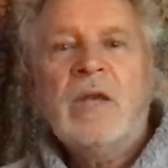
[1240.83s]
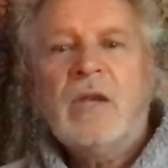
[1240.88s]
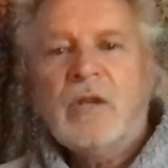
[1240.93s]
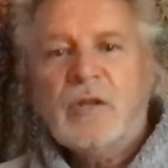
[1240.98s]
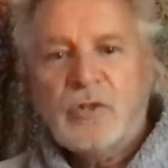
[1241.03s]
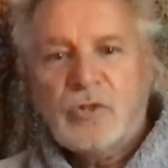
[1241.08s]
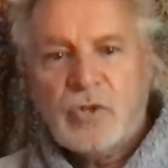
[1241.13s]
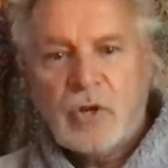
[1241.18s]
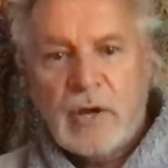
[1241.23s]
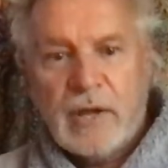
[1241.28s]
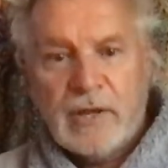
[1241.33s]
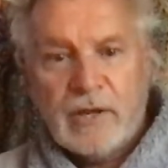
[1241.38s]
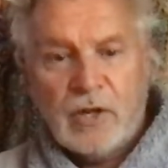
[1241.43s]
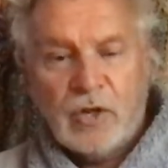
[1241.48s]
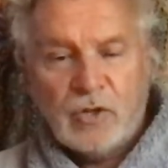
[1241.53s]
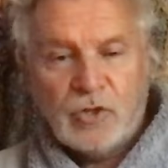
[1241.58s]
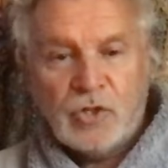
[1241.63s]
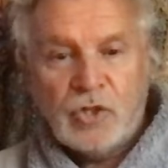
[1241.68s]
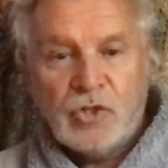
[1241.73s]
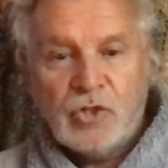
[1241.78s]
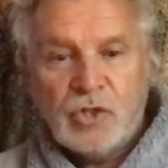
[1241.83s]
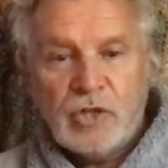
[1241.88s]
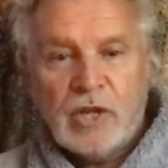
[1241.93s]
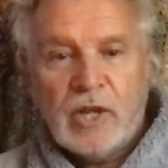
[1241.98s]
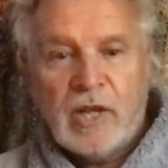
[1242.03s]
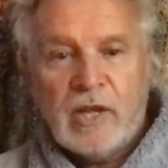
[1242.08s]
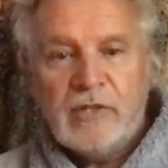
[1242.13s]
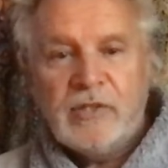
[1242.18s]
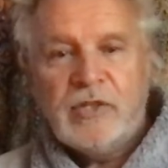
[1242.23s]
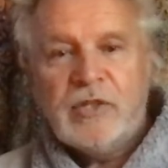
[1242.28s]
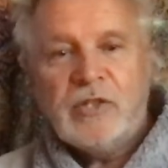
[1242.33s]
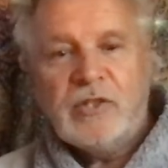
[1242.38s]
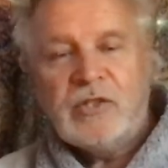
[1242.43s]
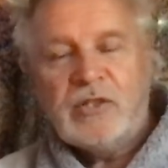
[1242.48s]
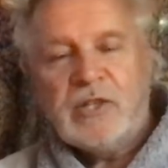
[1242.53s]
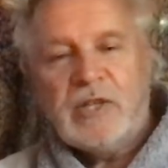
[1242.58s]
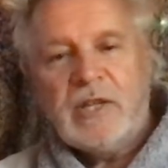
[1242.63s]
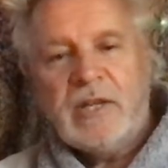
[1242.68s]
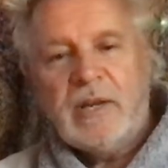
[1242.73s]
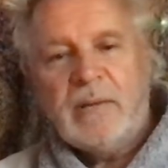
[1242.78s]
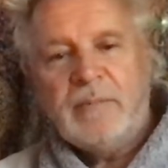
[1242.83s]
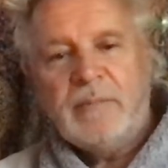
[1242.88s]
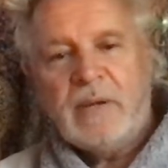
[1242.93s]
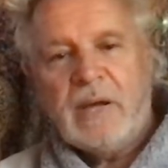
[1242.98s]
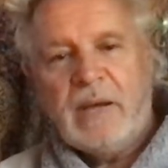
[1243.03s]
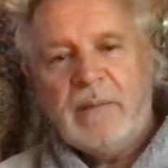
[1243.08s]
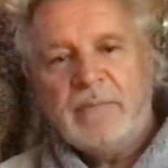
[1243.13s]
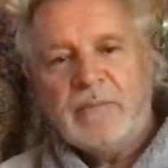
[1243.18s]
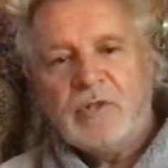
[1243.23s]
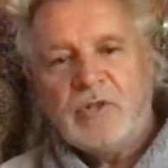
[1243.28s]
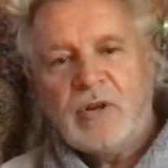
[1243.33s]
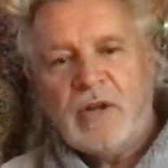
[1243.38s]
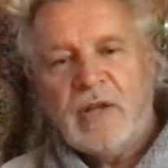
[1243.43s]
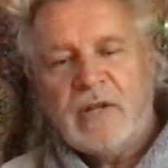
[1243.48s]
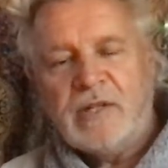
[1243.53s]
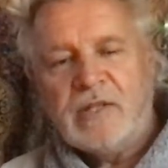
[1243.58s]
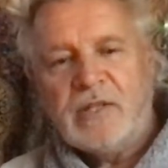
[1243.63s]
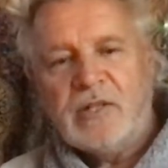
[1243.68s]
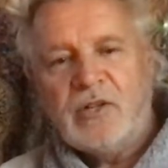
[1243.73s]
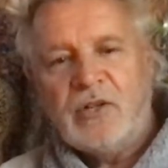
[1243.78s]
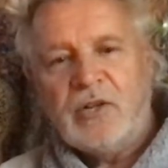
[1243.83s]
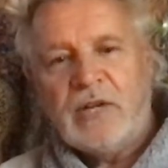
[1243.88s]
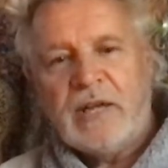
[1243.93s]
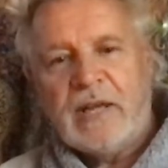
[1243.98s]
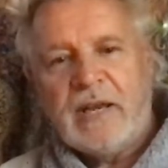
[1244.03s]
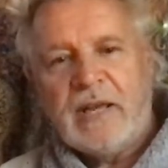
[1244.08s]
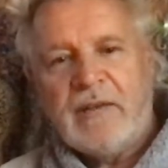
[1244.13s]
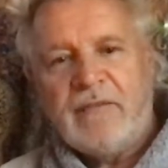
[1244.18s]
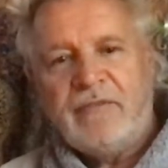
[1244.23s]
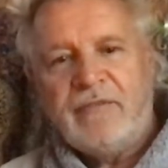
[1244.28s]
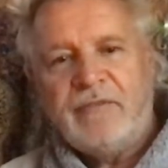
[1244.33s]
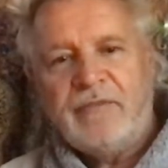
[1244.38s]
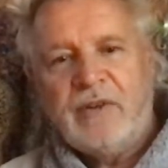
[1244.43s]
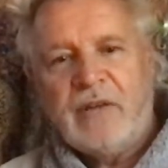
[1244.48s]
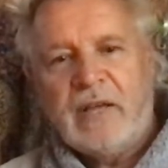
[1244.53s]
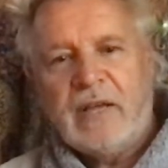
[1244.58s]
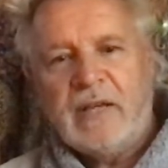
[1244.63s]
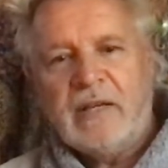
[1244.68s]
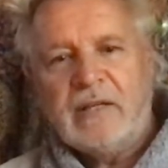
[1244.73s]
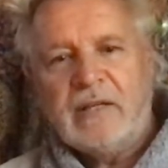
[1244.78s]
Trying not to judge, you see. I'm trying to look at it like,